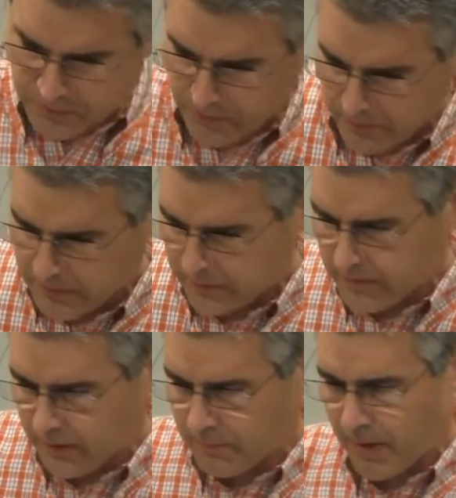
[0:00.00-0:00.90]

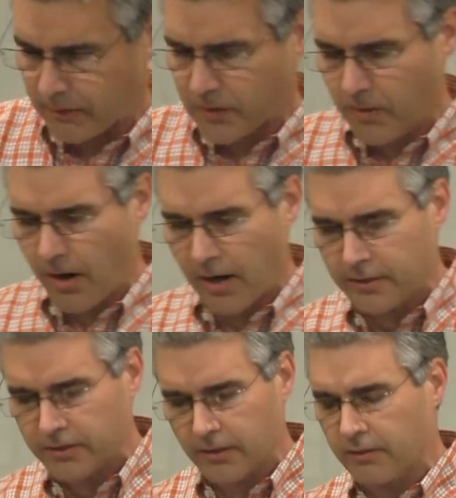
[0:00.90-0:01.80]
certainty about
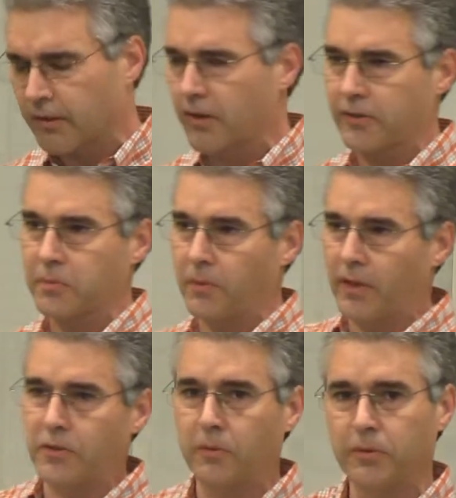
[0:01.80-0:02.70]
Christ and the gospel.
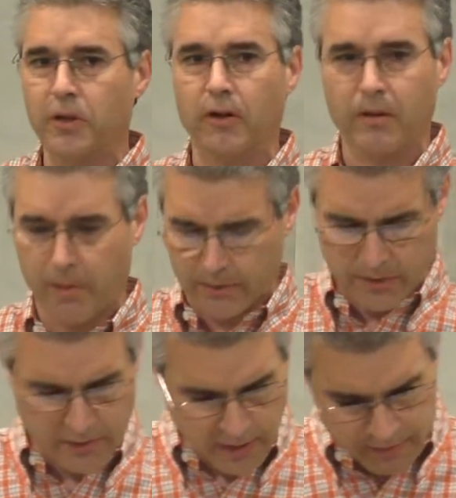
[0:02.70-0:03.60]
That's what we'll talk about
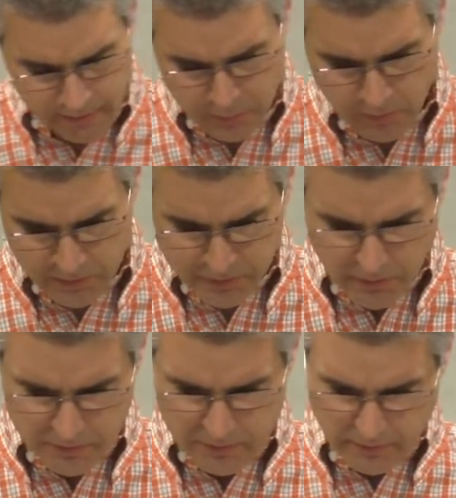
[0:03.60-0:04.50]
today. That's where he
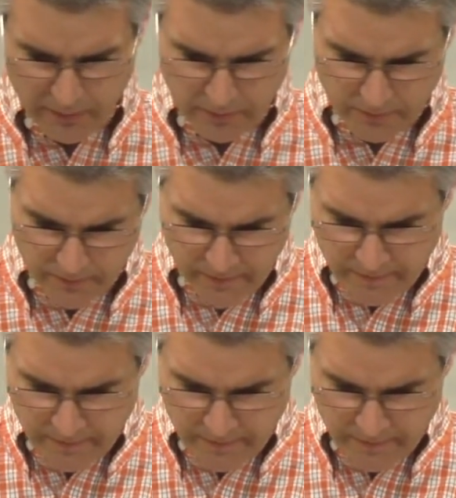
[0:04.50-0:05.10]
starts the letter.